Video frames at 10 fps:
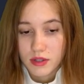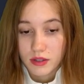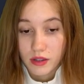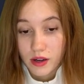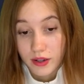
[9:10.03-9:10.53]

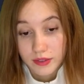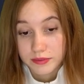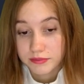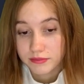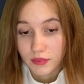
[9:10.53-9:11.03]
line
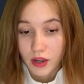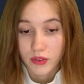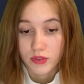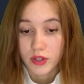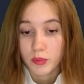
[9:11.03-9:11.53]
and
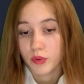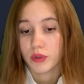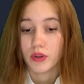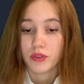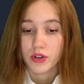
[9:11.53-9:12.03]
three
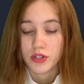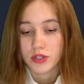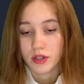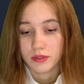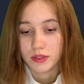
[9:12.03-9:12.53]
moving
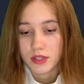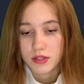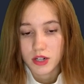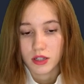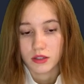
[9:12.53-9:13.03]
averages of this
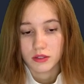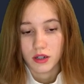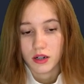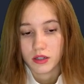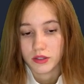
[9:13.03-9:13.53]
channel
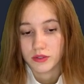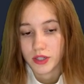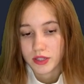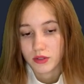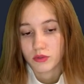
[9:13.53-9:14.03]
are
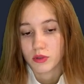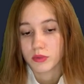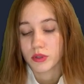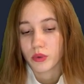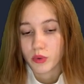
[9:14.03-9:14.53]
directed from
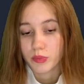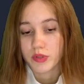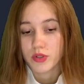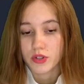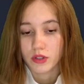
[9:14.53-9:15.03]
the lower
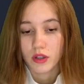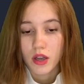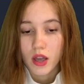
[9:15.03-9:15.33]
position